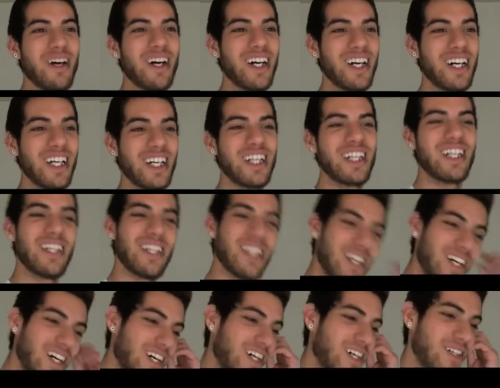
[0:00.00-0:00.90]
but
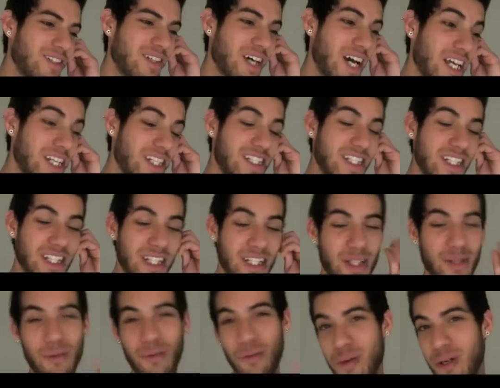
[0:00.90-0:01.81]
uh, I did
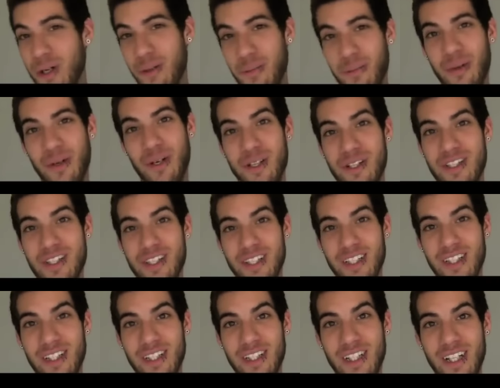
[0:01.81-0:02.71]
get one
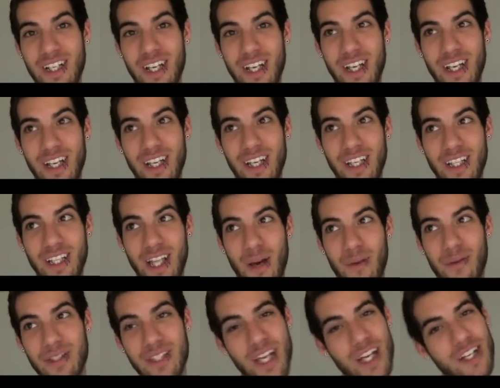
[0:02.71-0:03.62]
person, and
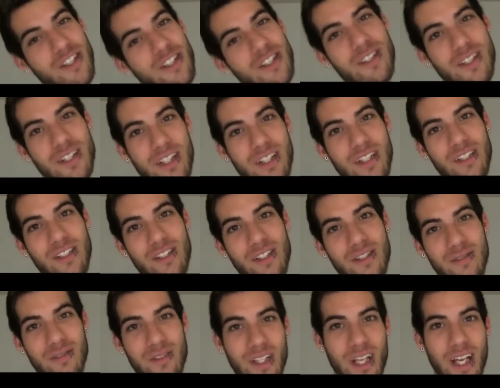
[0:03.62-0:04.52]
that was iJustine.
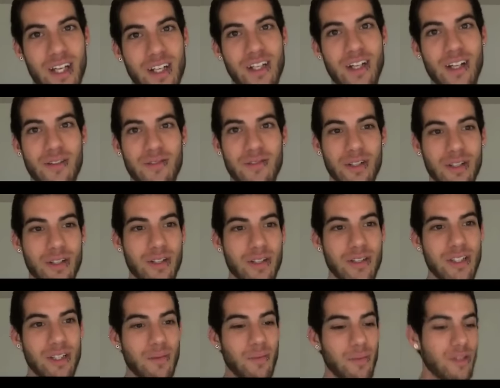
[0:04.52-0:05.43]
She was kind enough
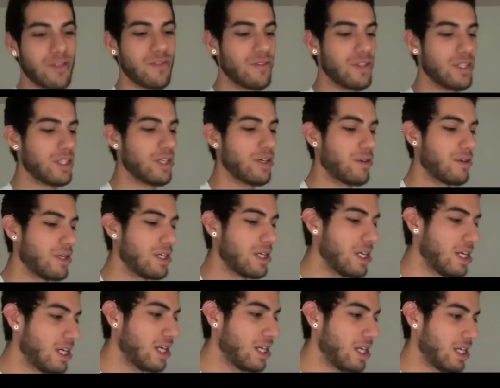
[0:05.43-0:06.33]
to send me a video,
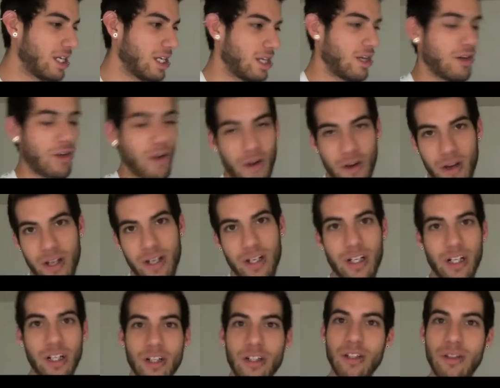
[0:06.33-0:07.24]
and I'll go
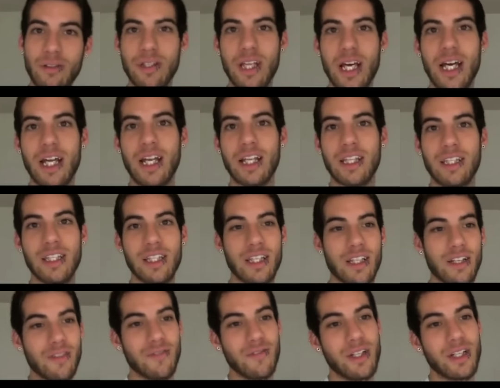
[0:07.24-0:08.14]
ahead and include that at
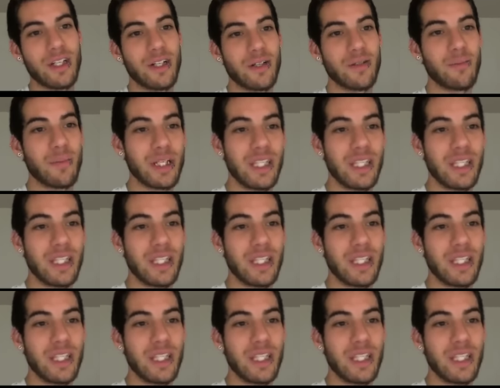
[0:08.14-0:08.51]
the end of here.